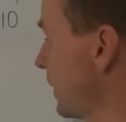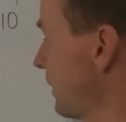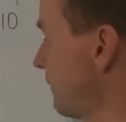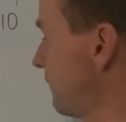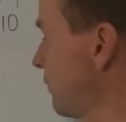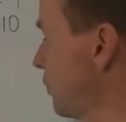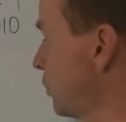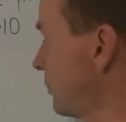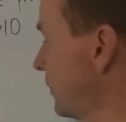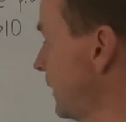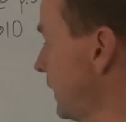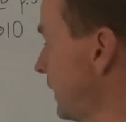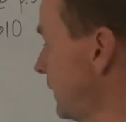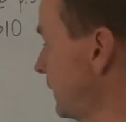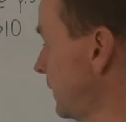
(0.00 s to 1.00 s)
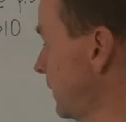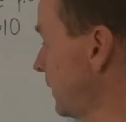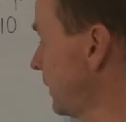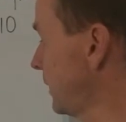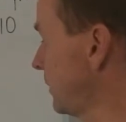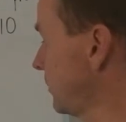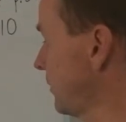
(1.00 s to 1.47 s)
get 14
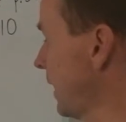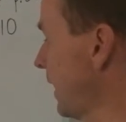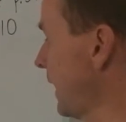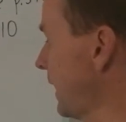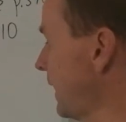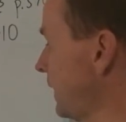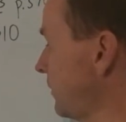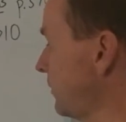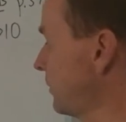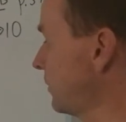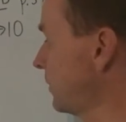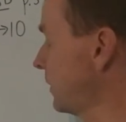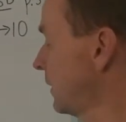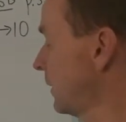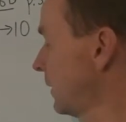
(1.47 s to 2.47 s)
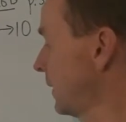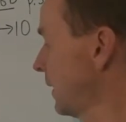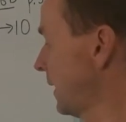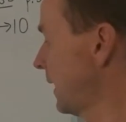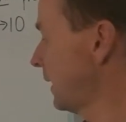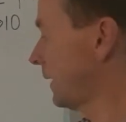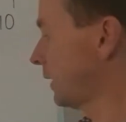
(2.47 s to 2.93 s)
to 8,
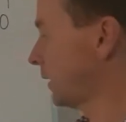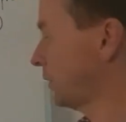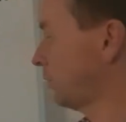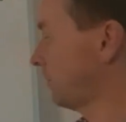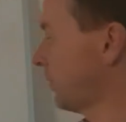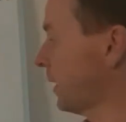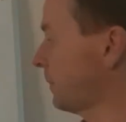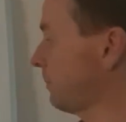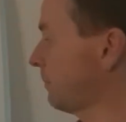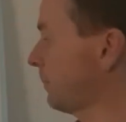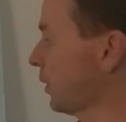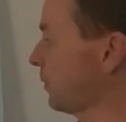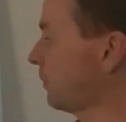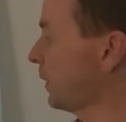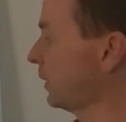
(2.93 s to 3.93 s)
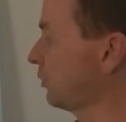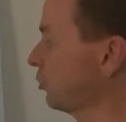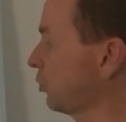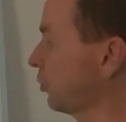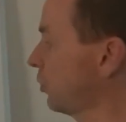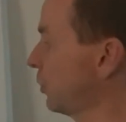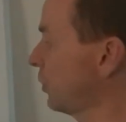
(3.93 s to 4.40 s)
and I'm going to divide them both by
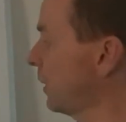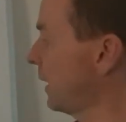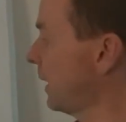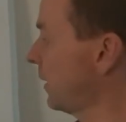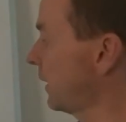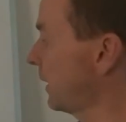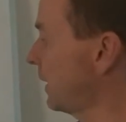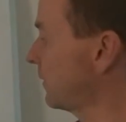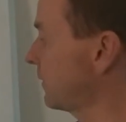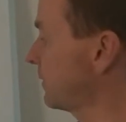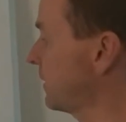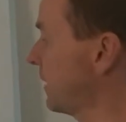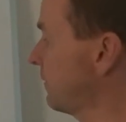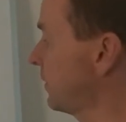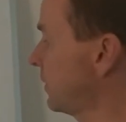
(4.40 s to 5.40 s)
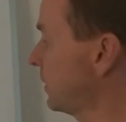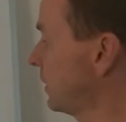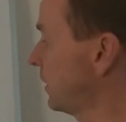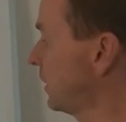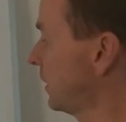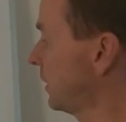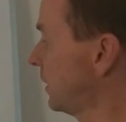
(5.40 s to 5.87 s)
2, and I get 7
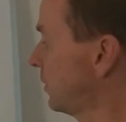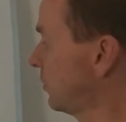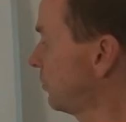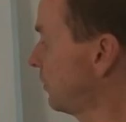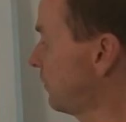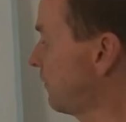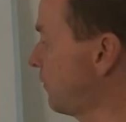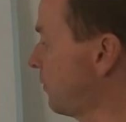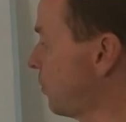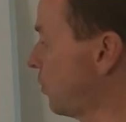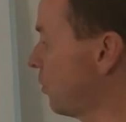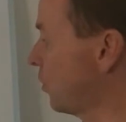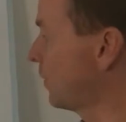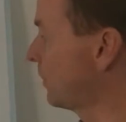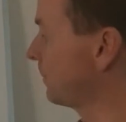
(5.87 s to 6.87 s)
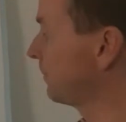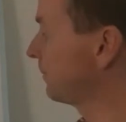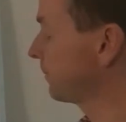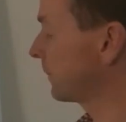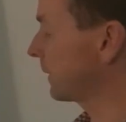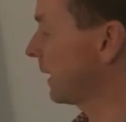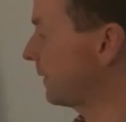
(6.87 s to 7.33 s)
to 4.
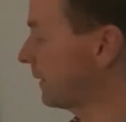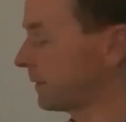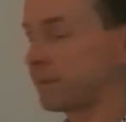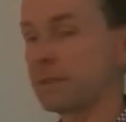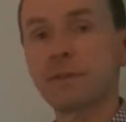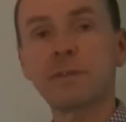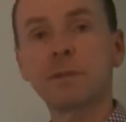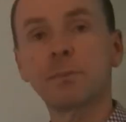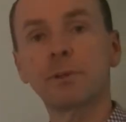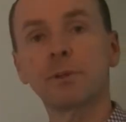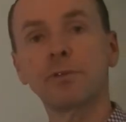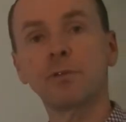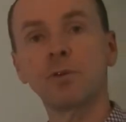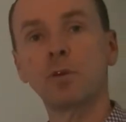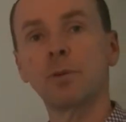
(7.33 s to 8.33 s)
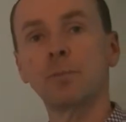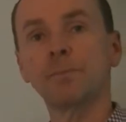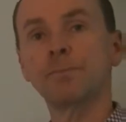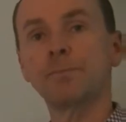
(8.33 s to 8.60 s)
And that's in simplest form.